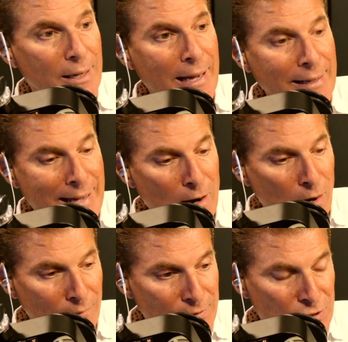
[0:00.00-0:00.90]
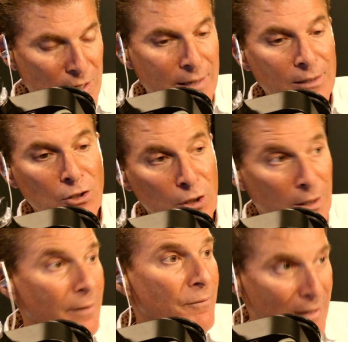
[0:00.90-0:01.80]
And now all of a sudden you're
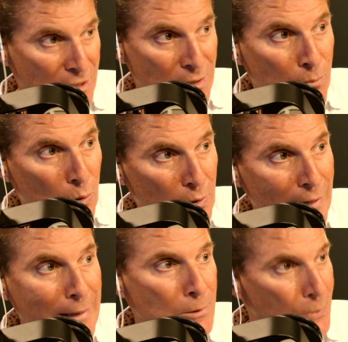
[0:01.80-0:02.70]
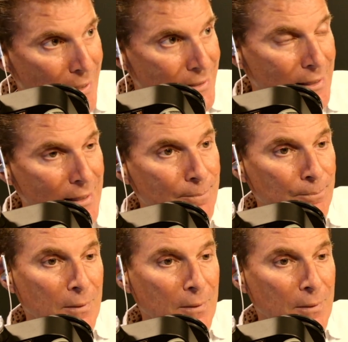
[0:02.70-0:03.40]
going to fix the border as president.